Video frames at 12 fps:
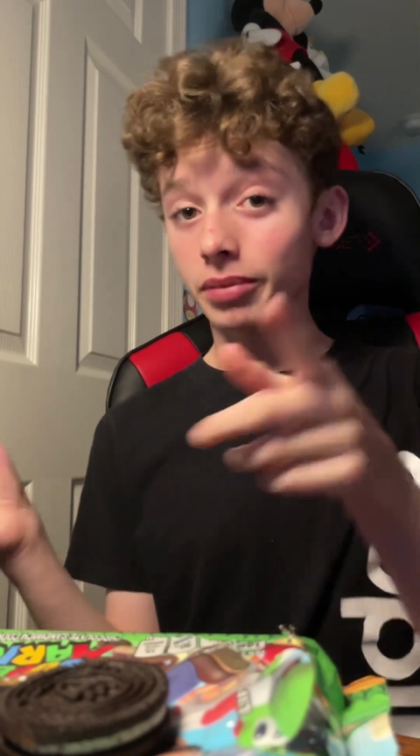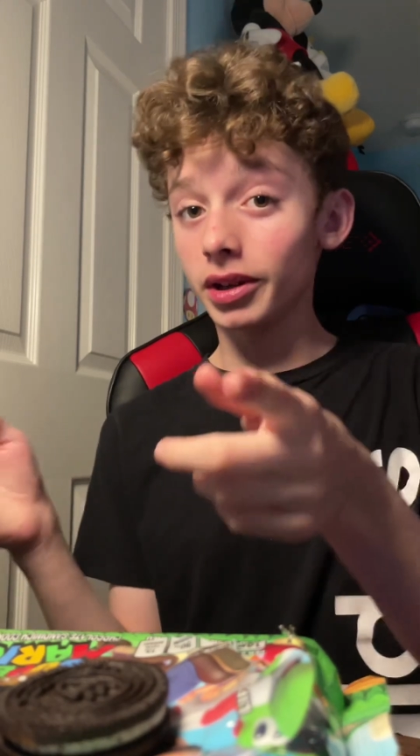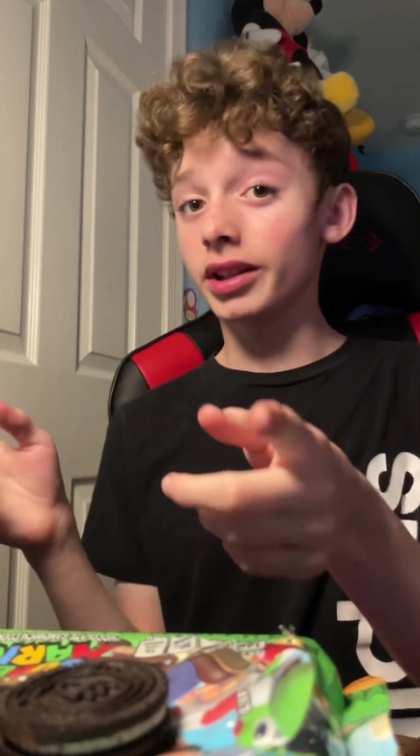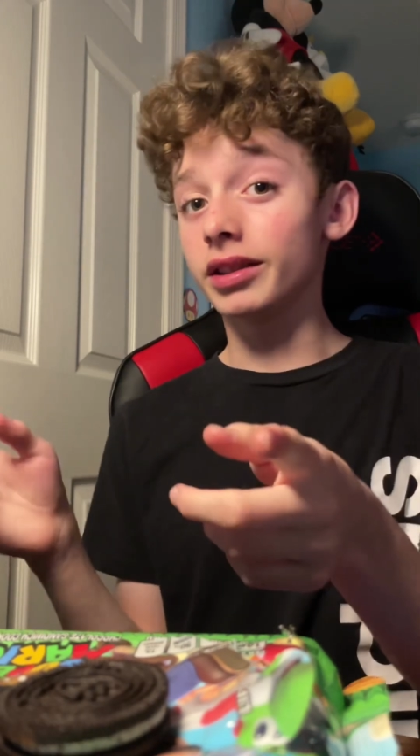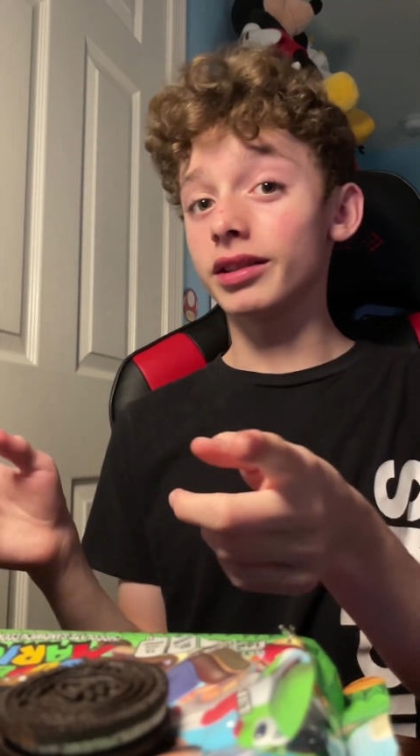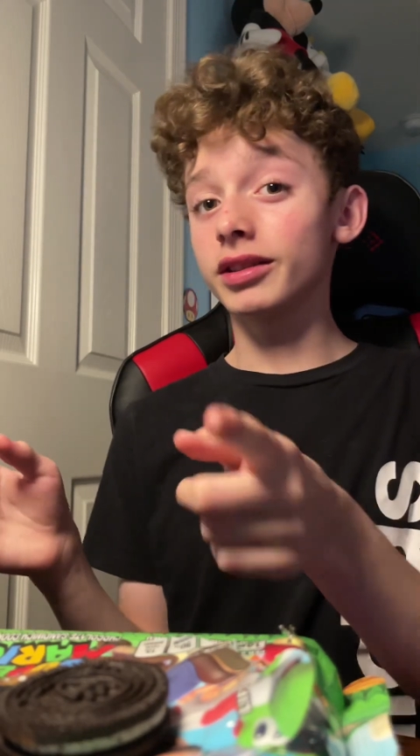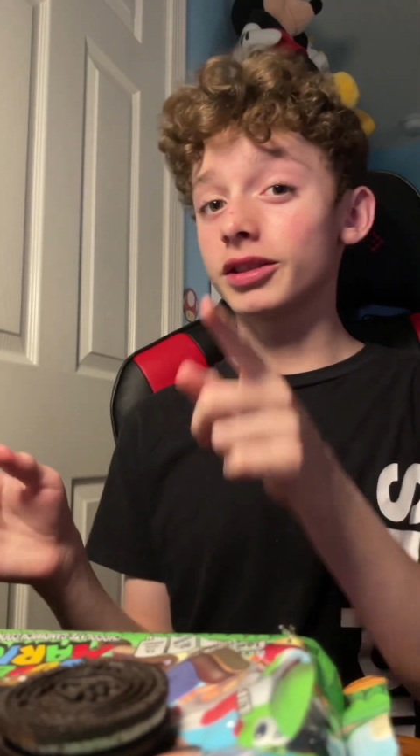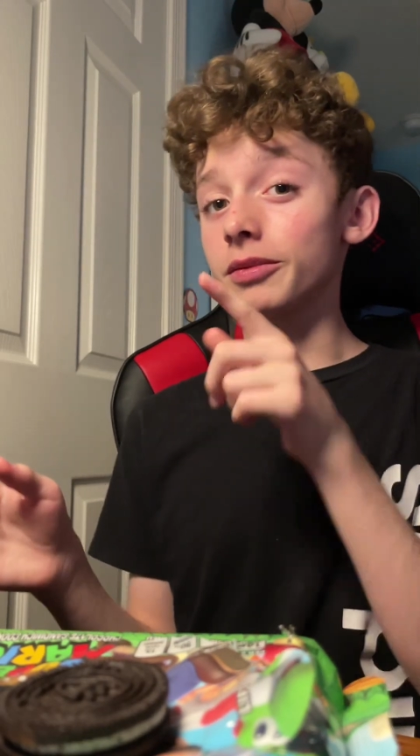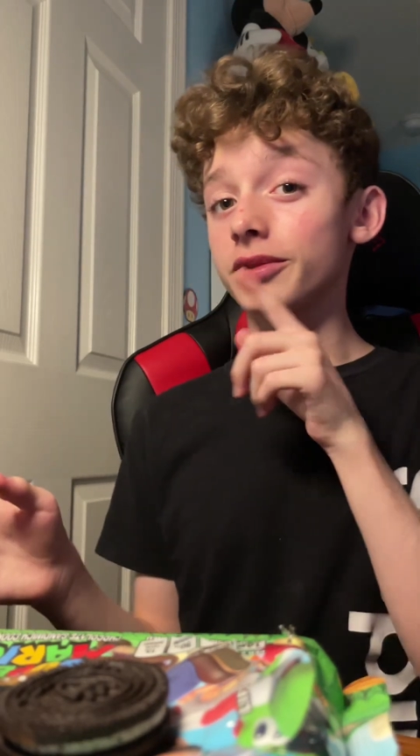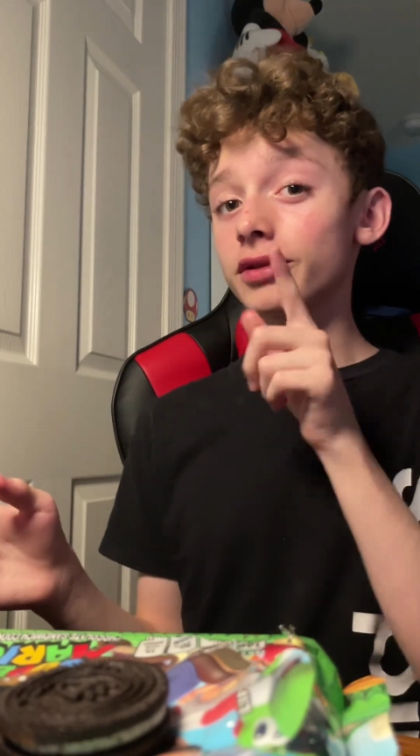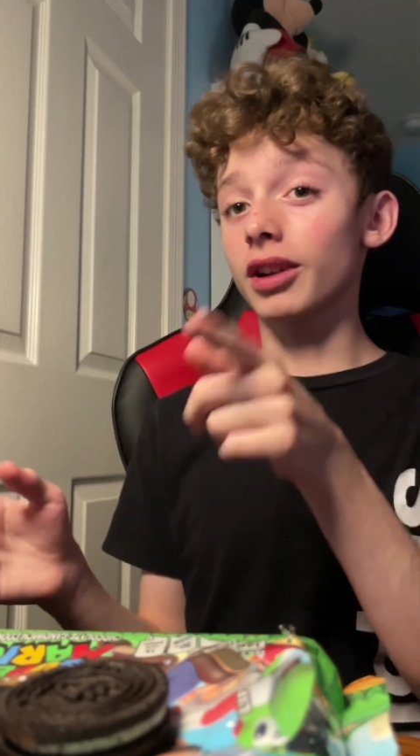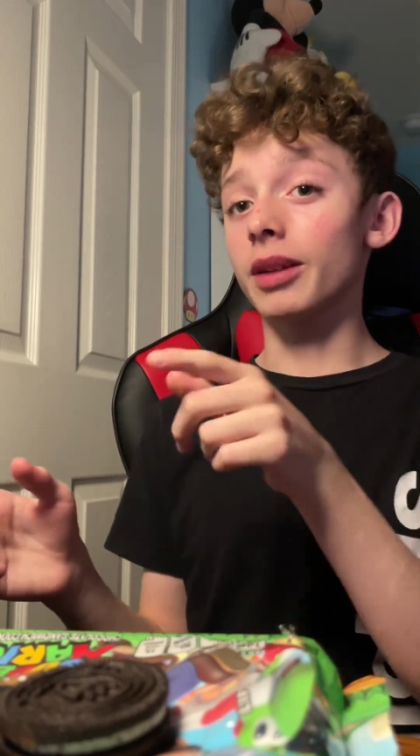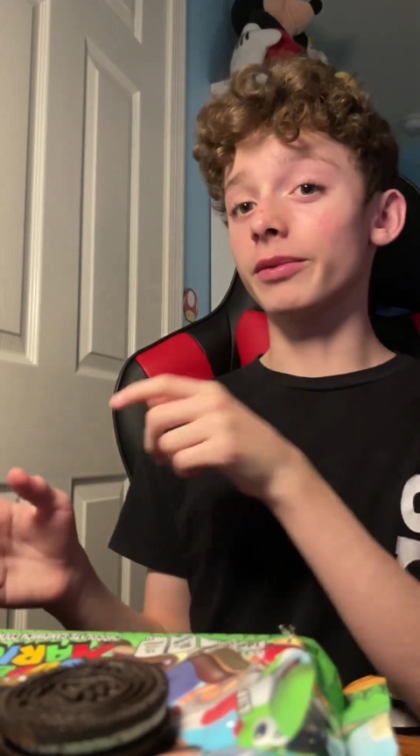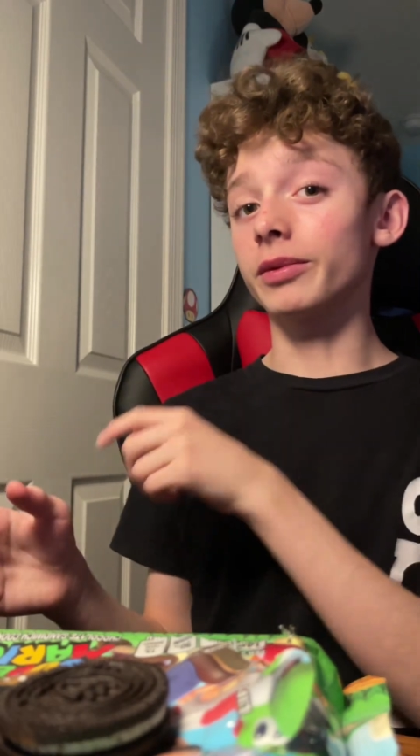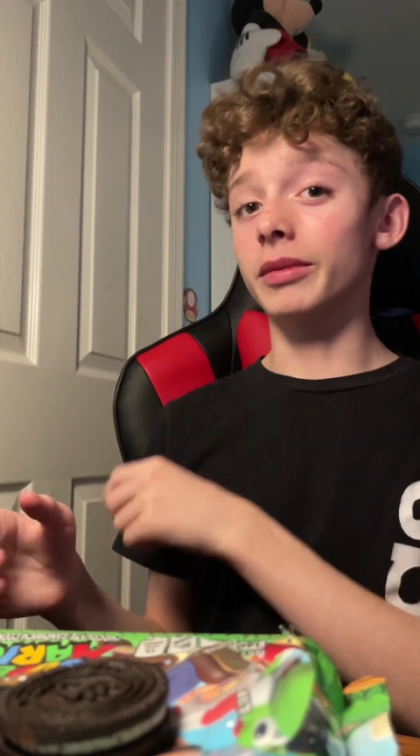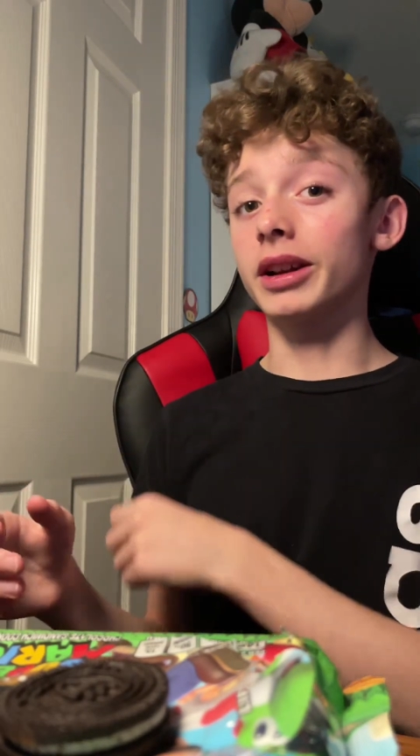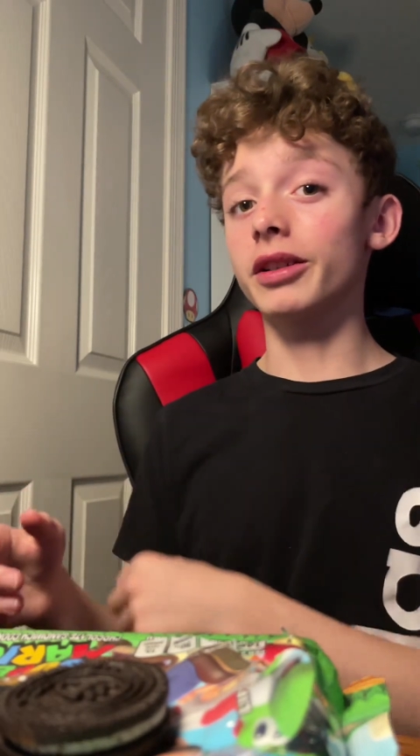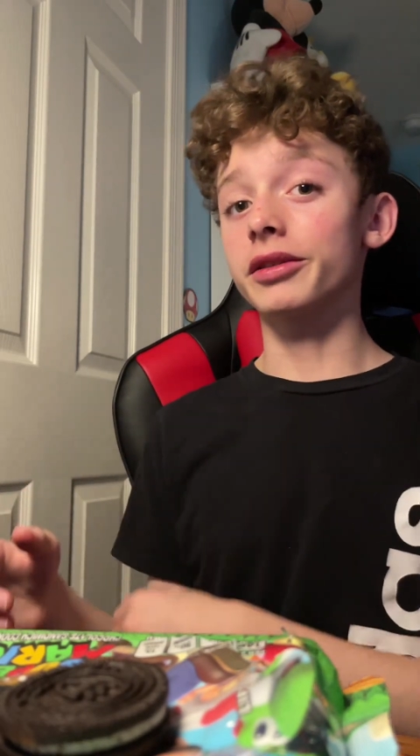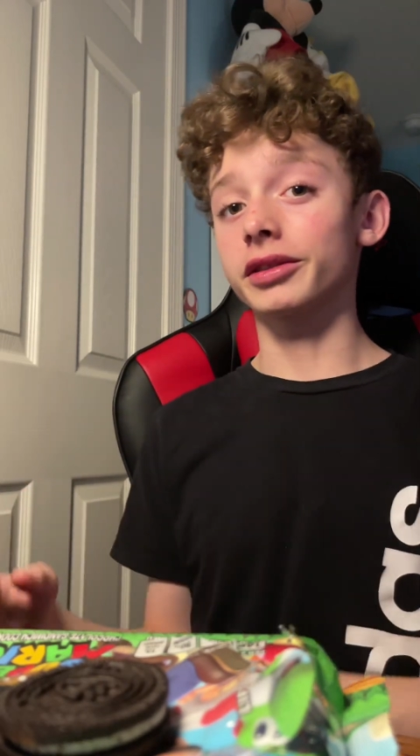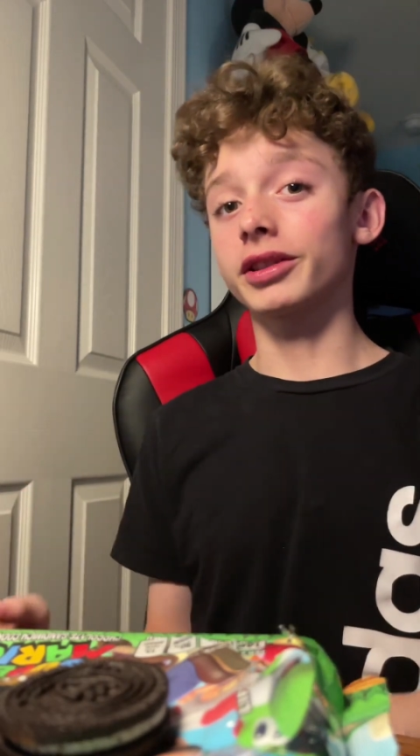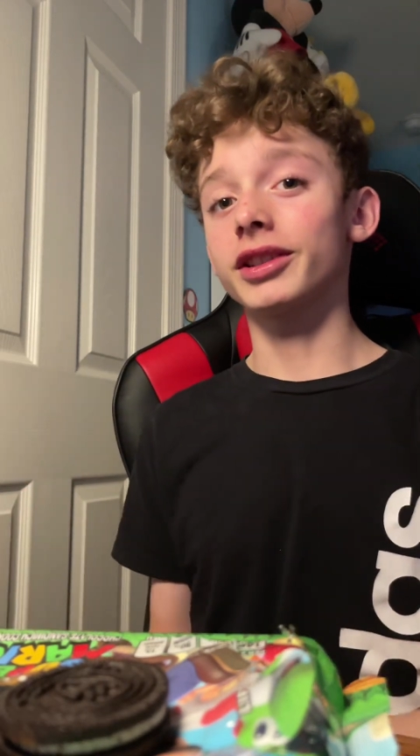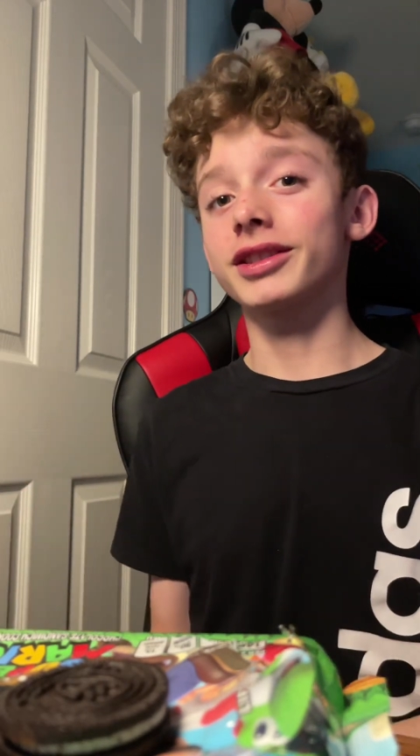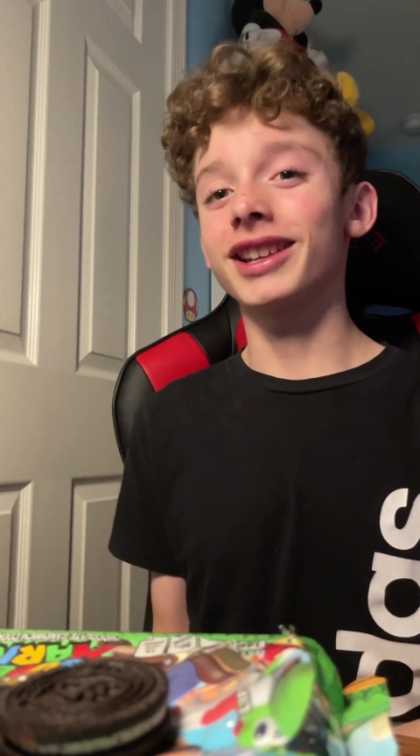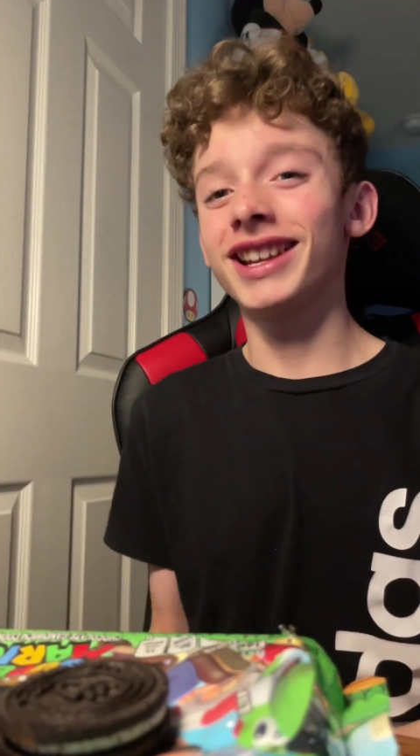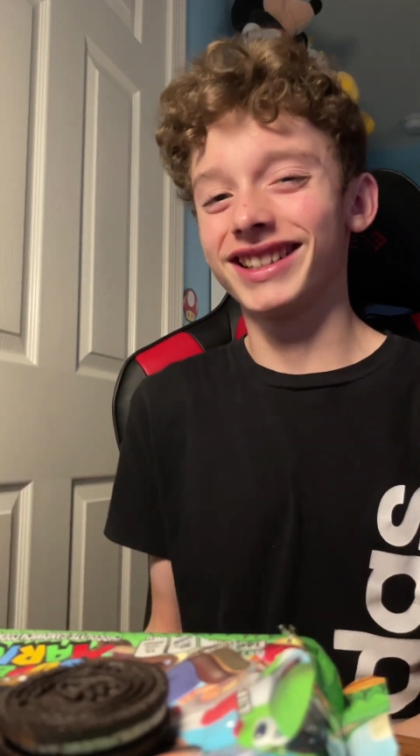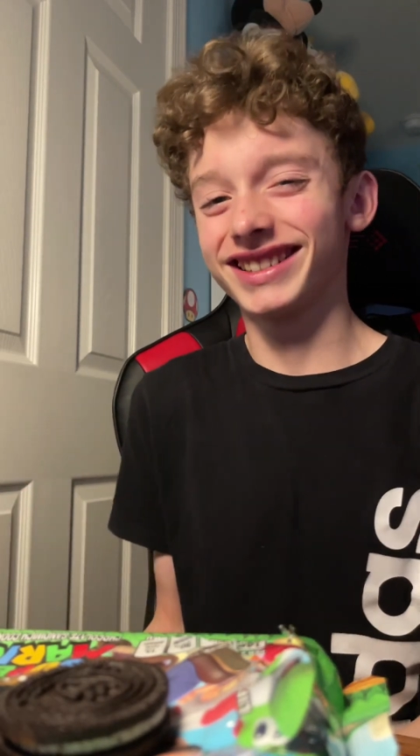but subscribe for my other content.